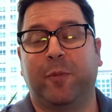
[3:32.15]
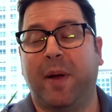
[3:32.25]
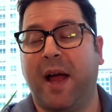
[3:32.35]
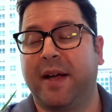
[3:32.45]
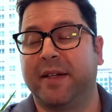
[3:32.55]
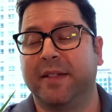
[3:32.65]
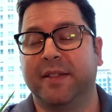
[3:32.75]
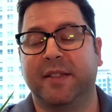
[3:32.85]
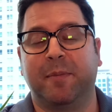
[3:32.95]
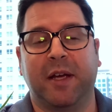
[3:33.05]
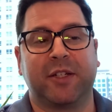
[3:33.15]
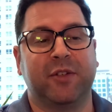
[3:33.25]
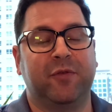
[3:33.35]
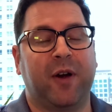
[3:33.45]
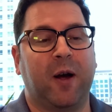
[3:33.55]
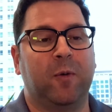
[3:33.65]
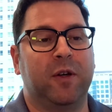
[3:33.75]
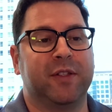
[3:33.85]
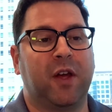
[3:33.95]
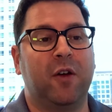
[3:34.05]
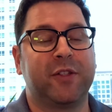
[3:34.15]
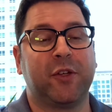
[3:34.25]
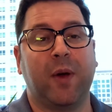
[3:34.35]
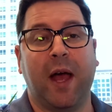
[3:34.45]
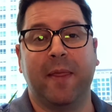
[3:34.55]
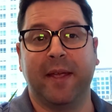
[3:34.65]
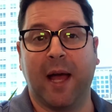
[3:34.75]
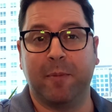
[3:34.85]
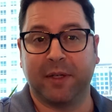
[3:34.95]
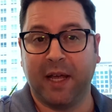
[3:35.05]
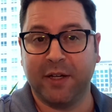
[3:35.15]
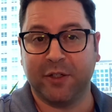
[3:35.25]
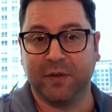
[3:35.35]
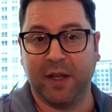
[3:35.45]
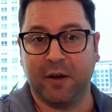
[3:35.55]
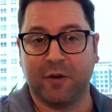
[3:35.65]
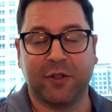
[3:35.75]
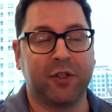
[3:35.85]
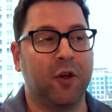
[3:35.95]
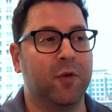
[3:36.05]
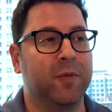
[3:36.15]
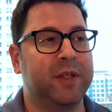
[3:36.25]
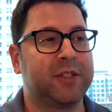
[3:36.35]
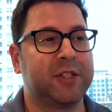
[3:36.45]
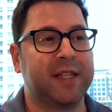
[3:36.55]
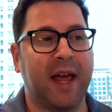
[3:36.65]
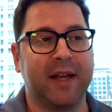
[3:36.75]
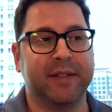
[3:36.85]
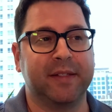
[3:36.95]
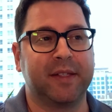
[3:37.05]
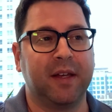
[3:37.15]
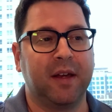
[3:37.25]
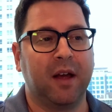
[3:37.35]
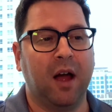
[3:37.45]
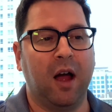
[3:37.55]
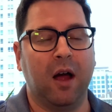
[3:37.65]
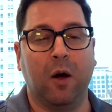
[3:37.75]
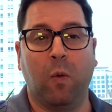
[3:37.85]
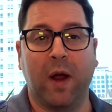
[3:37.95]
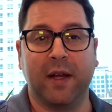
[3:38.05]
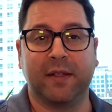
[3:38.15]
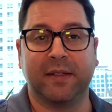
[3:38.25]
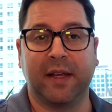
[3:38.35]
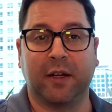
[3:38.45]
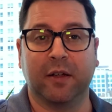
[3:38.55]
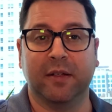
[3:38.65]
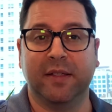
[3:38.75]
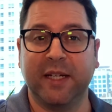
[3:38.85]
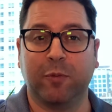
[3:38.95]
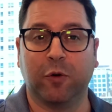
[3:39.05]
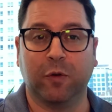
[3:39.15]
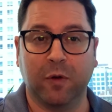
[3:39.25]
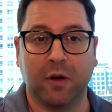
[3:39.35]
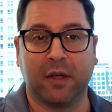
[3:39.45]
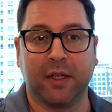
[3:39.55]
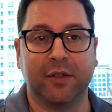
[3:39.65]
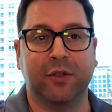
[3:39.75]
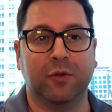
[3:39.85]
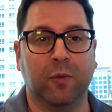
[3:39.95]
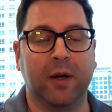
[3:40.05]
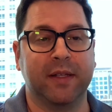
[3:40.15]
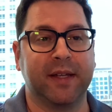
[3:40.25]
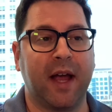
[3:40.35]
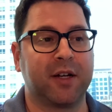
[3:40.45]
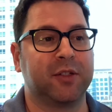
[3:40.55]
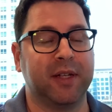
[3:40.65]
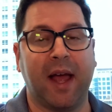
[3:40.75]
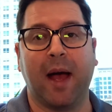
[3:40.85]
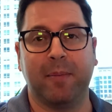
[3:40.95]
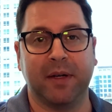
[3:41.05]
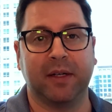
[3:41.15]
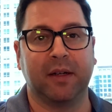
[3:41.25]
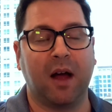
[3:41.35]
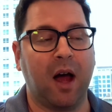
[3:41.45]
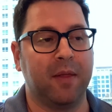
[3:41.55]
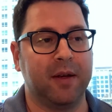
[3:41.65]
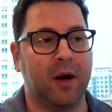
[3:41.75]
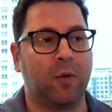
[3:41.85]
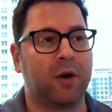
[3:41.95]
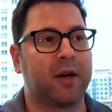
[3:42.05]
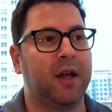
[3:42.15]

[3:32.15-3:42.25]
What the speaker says: packet inspection firewalls also add the application layer. So this just adds a way to take a deeper look into what is actually happening on the network.